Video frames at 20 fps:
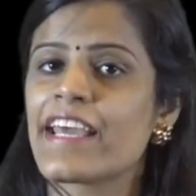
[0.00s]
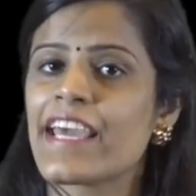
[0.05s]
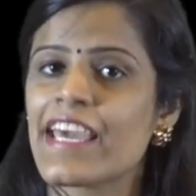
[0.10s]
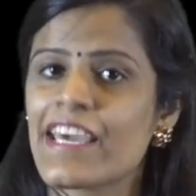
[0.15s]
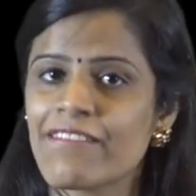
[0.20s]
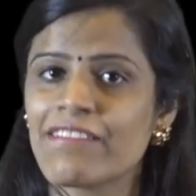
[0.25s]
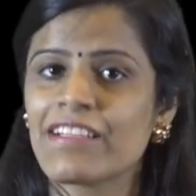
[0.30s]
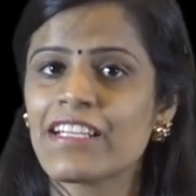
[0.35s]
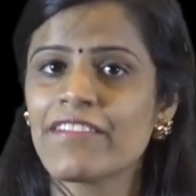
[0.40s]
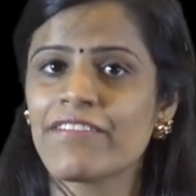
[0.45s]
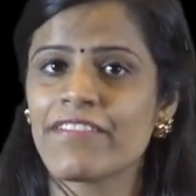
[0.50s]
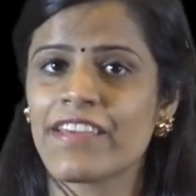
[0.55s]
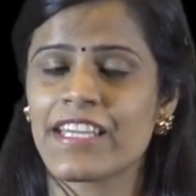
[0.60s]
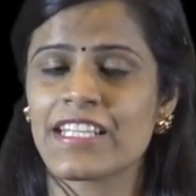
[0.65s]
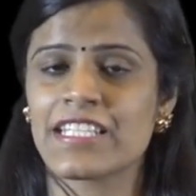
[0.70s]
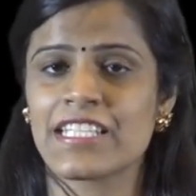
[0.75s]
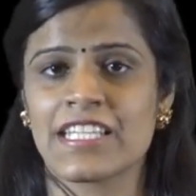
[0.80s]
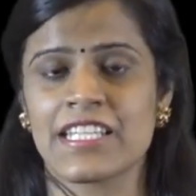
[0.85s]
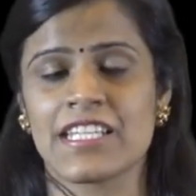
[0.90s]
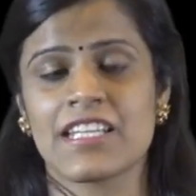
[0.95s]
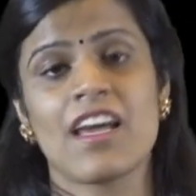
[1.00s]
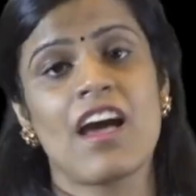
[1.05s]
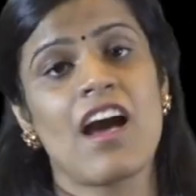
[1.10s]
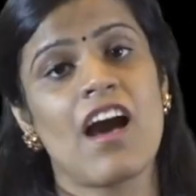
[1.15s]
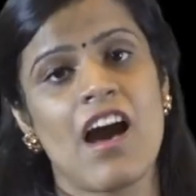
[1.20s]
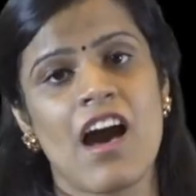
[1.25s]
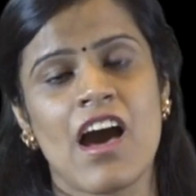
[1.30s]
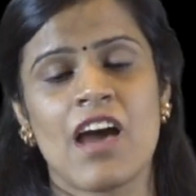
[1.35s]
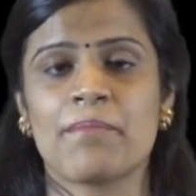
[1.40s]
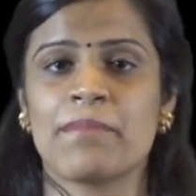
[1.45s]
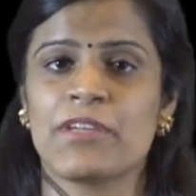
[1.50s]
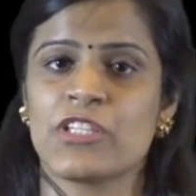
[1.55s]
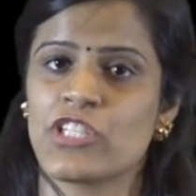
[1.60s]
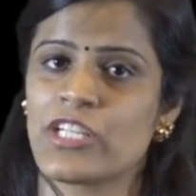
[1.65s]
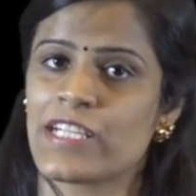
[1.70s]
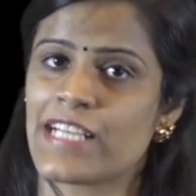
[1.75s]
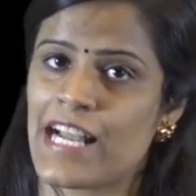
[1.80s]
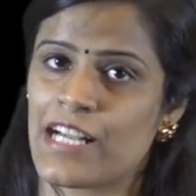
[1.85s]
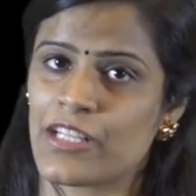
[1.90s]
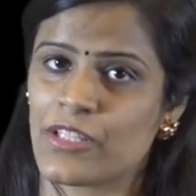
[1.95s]
are heavily weighed in our
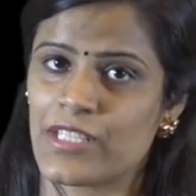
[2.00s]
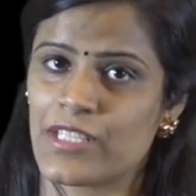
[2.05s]
mental